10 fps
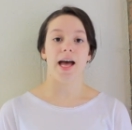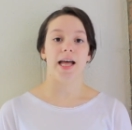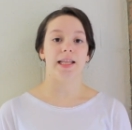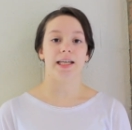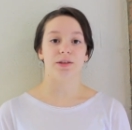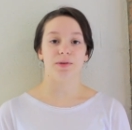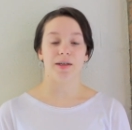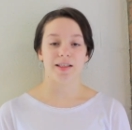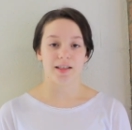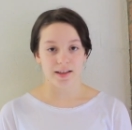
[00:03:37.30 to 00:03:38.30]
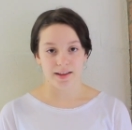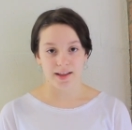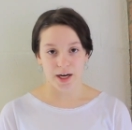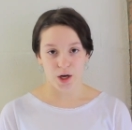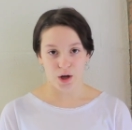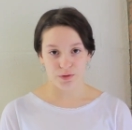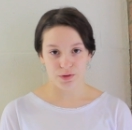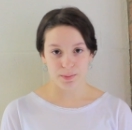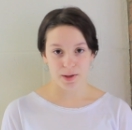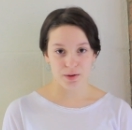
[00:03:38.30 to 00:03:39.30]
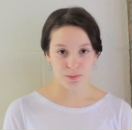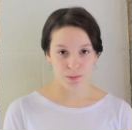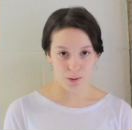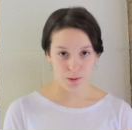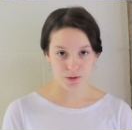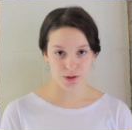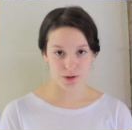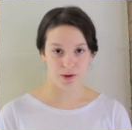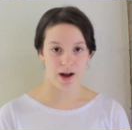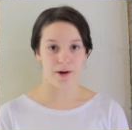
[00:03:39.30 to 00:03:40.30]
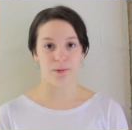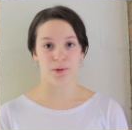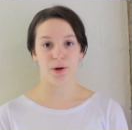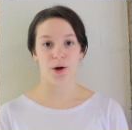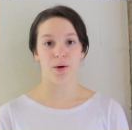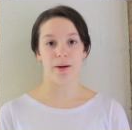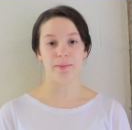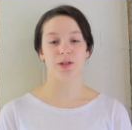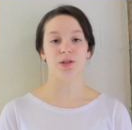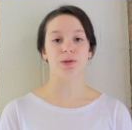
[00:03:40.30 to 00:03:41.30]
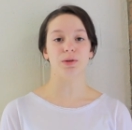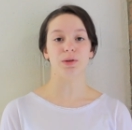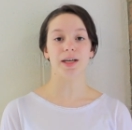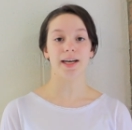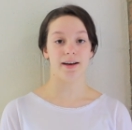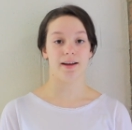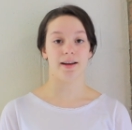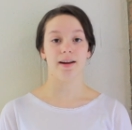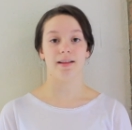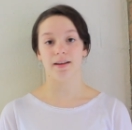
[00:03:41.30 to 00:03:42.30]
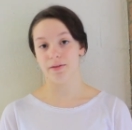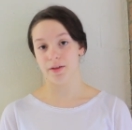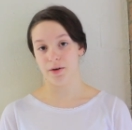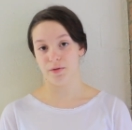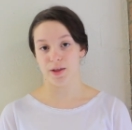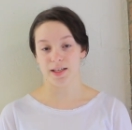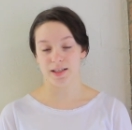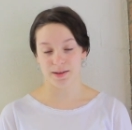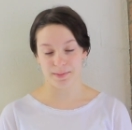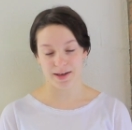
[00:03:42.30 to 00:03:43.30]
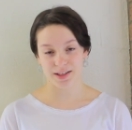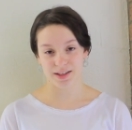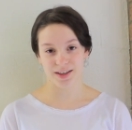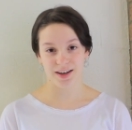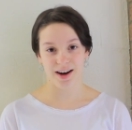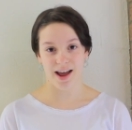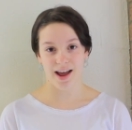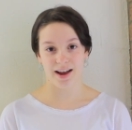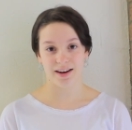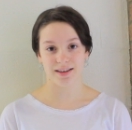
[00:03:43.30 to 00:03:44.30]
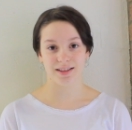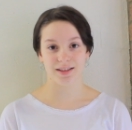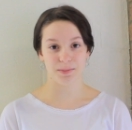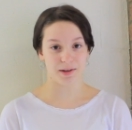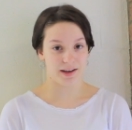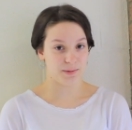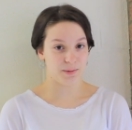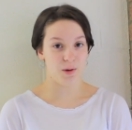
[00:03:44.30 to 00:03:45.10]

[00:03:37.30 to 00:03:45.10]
and then recently they offered me the role so I will go up to Connecticut and live there for this semester and play the